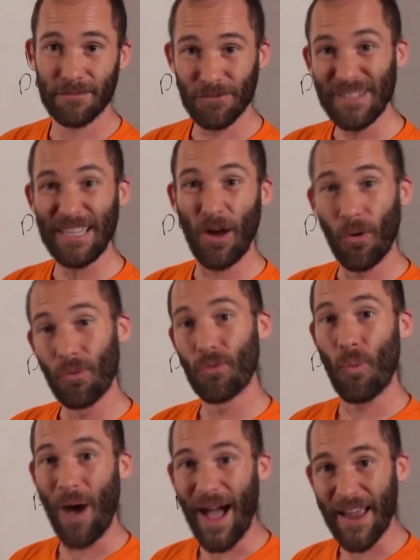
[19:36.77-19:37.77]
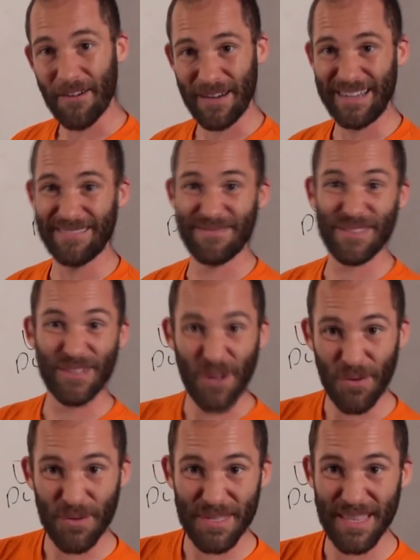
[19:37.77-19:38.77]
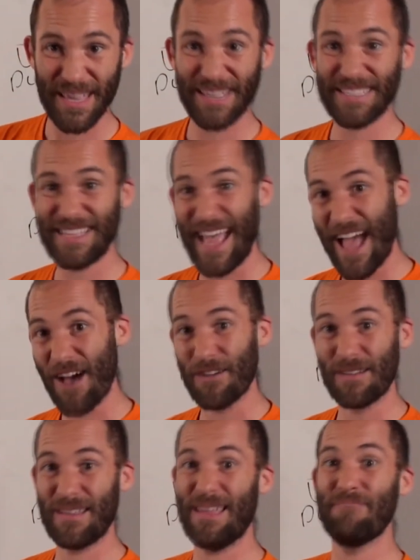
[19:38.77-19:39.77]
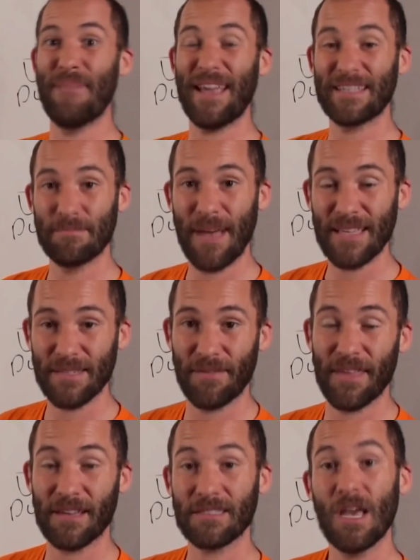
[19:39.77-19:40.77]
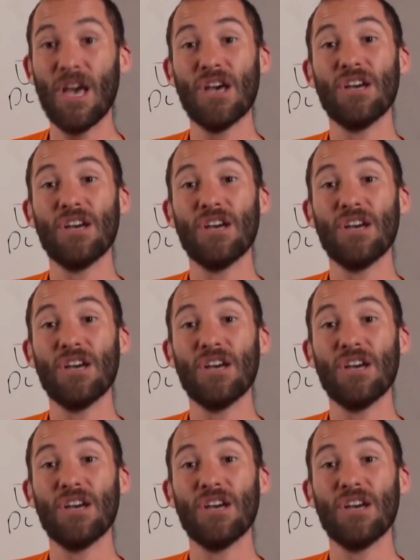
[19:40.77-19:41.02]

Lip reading: Really old wiring slows things down and makes a mess of things.